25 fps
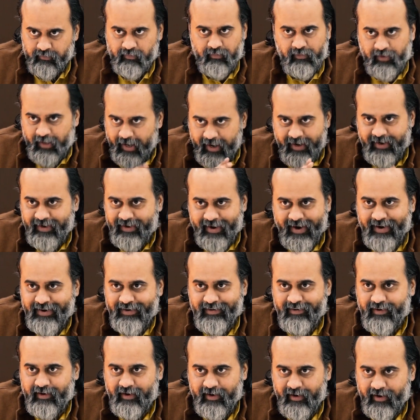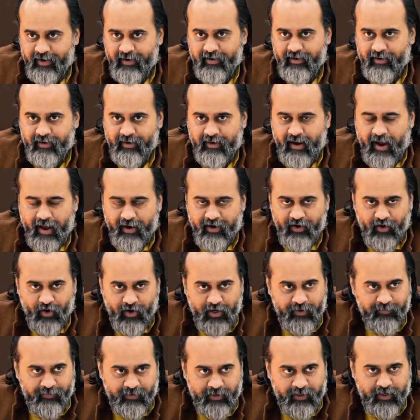998 are
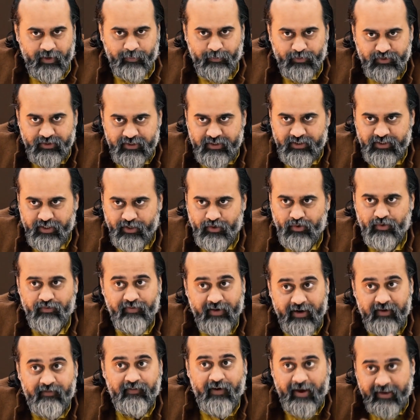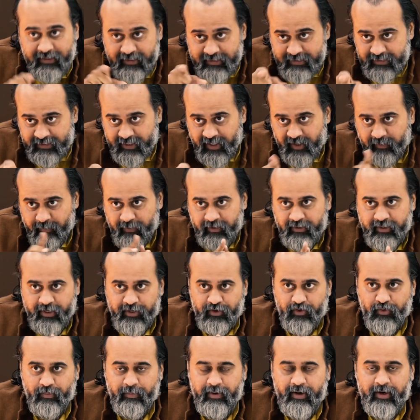not even in a position to verify the statement
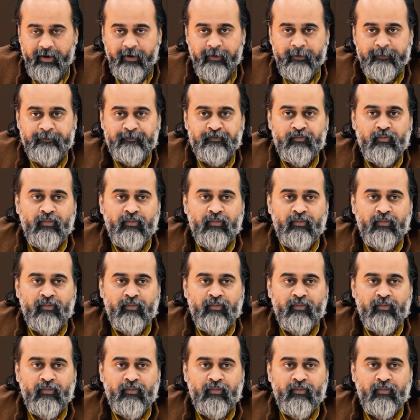that you made.